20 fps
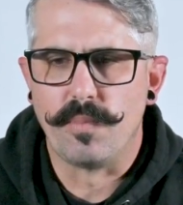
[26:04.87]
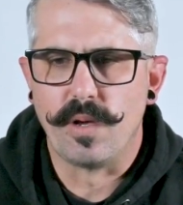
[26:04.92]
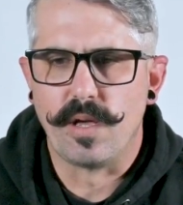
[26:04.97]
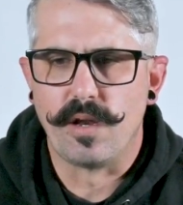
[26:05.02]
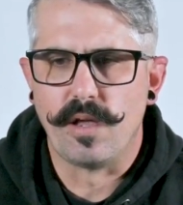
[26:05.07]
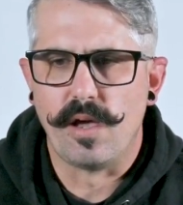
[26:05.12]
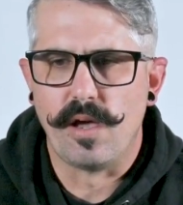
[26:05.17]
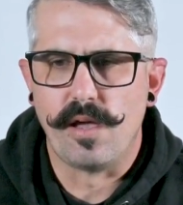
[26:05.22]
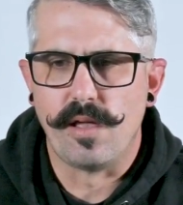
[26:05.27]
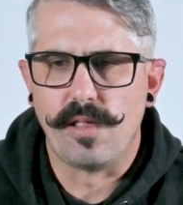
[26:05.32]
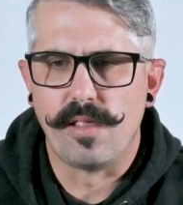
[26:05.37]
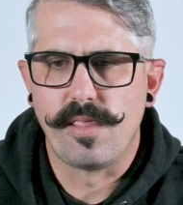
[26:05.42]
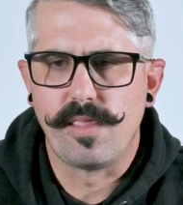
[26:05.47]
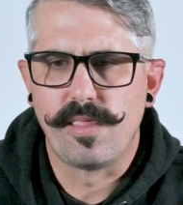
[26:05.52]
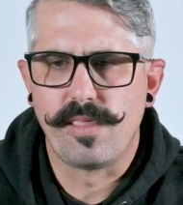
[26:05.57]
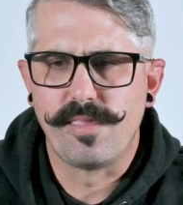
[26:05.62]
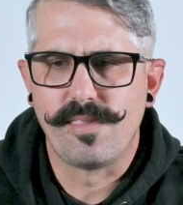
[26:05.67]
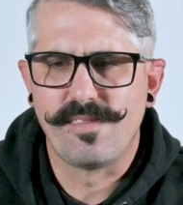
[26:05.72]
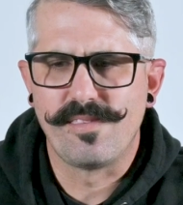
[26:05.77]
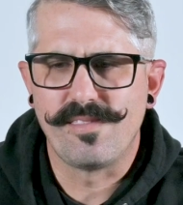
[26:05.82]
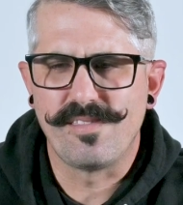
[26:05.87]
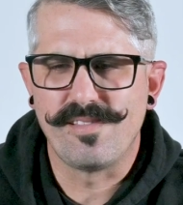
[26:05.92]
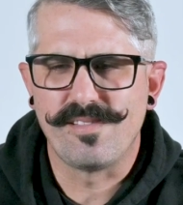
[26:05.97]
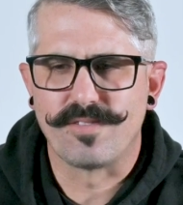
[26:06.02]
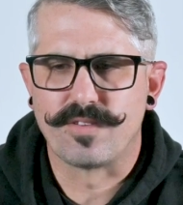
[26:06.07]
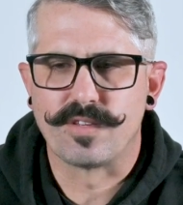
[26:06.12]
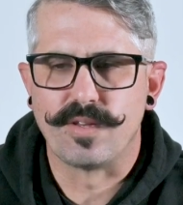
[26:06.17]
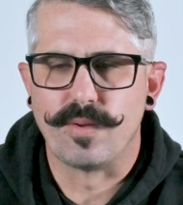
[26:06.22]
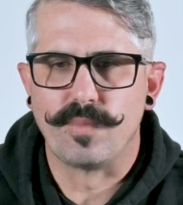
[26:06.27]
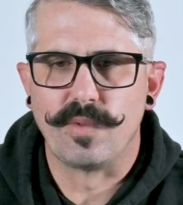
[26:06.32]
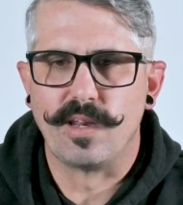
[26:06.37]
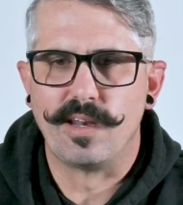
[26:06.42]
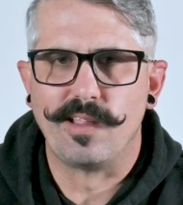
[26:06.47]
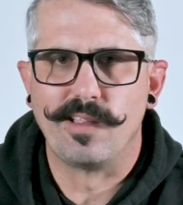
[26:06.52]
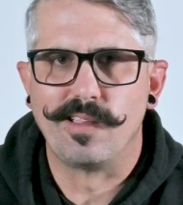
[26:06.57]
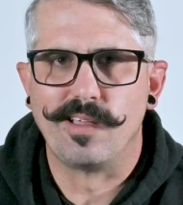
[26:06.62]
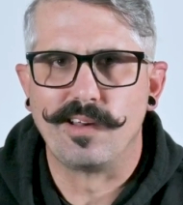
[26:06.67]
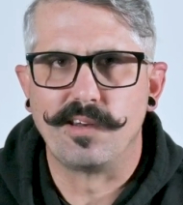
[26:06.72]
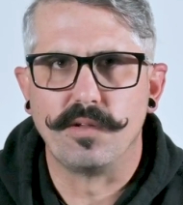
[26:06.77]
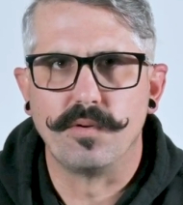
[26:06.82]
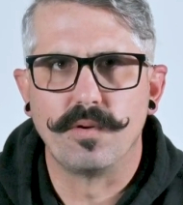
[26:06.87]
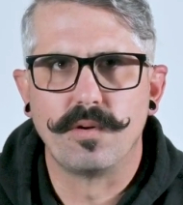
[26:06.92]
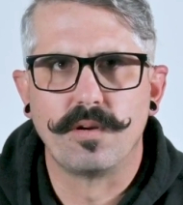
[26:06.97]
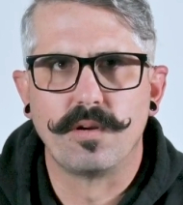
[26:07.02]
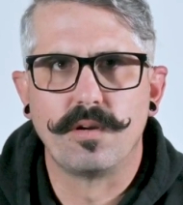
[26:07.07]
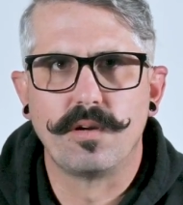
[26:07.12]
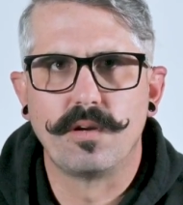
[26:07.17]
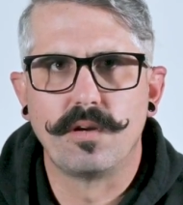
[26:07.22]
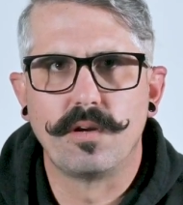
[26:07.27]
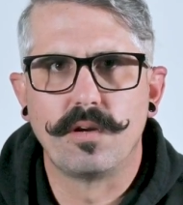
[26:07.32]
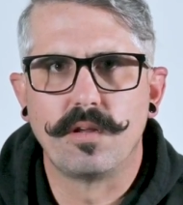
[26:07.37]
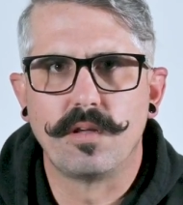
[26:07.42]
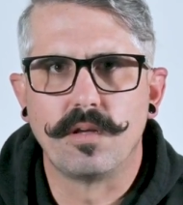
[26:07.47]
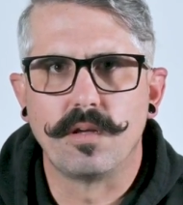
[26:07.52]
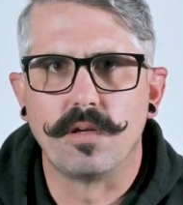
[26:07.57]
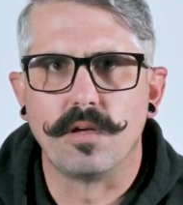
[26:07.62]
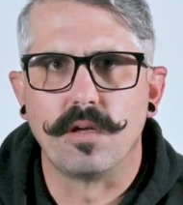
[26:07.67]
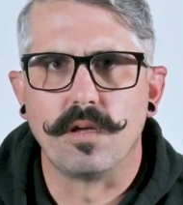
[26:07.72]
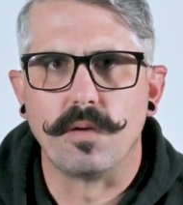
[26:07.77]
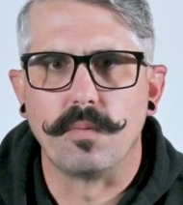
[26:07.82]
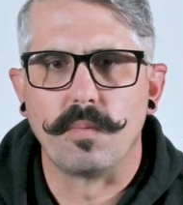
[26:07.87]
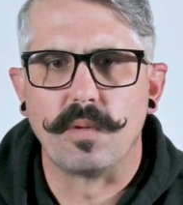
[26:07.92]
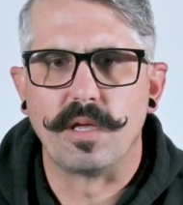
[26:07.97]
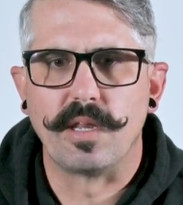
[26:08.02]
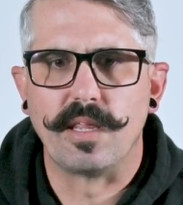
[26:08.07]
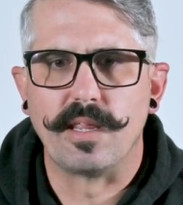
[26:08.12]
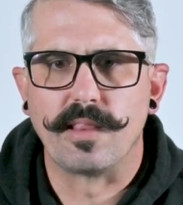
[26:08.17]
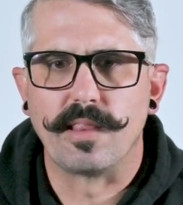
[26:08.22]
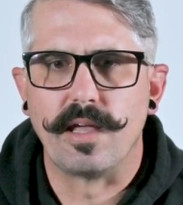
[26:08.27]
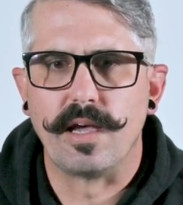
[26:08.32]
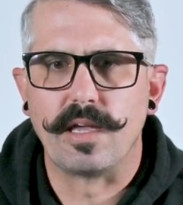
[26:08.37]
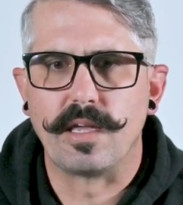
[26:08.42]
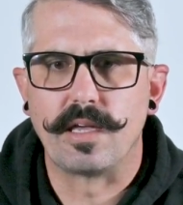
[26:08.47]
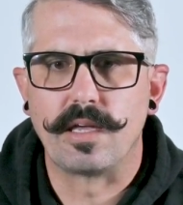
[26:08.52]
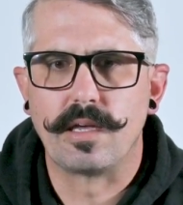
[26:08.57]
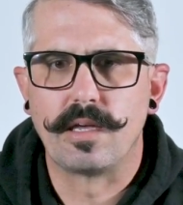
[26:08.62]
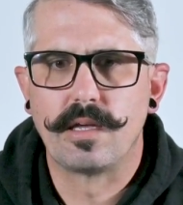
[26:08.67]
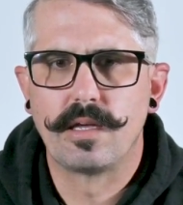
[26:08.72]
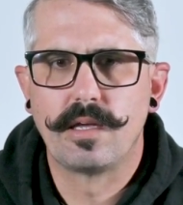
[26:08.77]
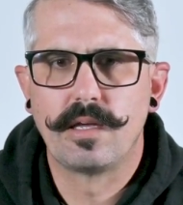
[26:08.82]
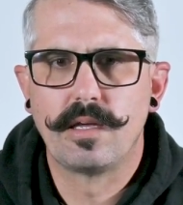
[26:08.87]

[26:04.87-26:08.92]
But that was something I didn't like doing. I didn't like